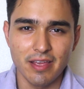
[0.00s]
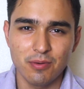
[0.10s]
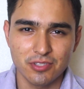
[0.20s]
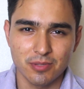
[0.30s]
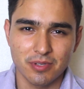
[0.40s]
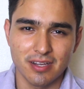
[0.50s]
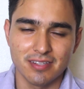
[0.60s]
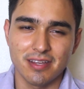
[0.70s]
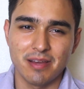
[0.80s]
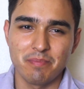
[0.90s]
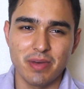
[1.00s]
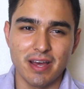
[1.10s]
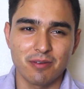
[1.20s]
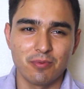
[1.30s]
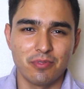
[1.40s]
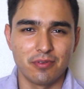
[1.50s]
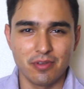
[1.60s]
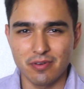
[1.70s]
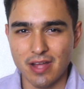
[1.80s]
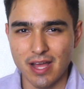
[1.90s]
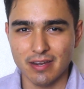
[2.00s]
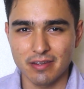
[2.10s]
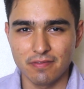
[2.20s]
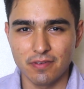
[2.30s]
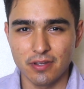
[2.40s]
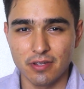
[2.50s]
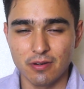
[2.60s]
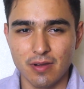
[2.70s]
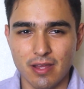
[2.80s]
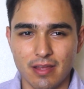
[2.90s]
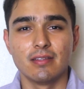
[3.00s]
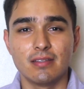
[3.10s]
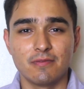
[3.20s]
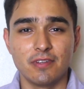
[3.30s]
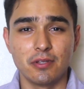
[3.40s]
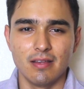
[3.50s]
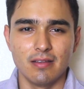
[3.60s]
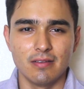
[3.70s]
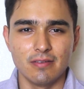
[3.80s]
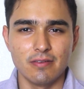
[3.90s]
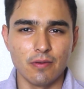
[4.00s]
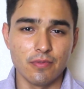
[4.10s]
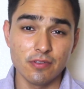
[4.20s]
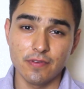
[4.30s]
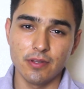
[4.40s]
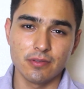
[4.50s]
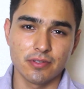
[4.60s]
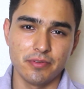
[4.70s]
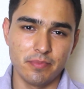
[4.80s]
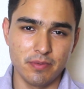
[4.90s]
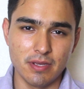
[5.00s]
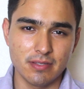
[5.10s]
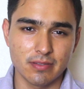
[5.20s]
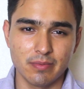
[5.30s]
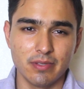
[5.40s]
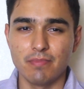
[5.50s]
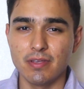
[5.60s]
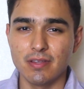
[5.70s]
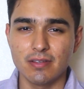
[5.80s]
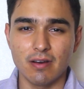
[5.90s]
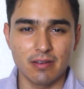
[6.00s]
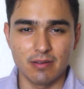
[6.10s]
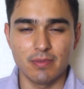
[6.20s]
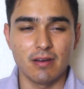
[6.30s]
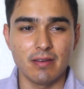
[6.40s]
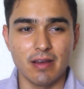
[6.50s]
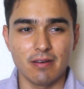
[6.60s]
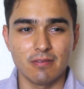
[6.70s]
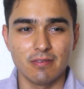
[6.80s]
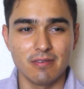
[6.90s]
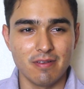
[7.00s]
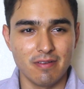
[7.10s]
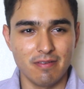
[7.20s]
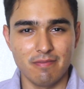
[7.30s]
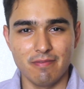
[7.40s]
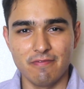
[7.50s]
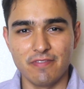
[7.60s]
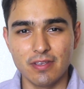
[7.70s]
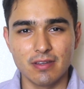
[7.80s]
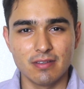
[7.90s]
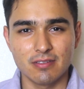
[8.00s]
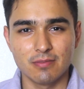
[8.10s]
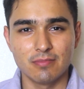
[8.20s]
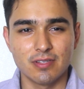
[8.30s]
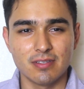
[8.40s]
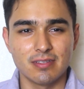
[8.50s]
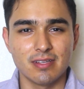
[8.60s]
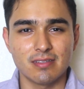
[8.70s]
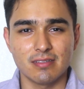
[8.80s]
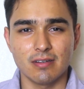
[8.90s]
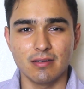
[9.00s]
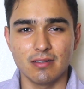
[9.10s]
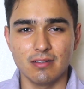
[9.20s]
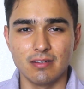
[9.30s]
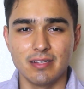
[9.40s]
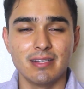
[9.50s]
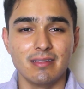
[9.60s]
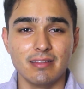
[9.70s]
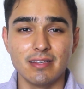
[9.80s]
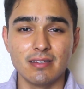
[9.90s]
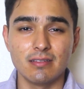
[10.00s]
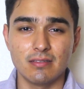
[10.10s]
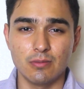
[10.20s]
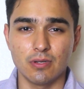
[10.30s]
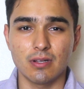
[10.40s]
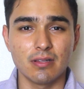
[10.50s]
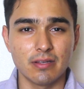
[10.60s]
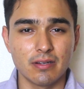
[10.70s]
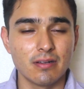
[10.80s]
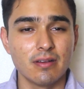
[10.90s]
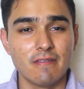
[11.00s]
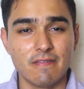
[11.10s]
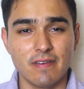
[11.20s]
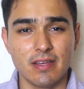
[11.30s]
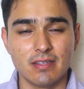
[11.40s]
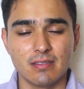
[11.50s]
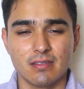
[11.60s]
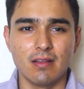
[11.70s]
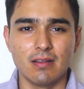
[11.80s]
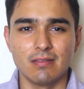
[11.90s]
Hey, what's up guys? I'm back with another acne video, and this video is going to be basically me talking about how veganism doesn't necessarily lead to a clear face.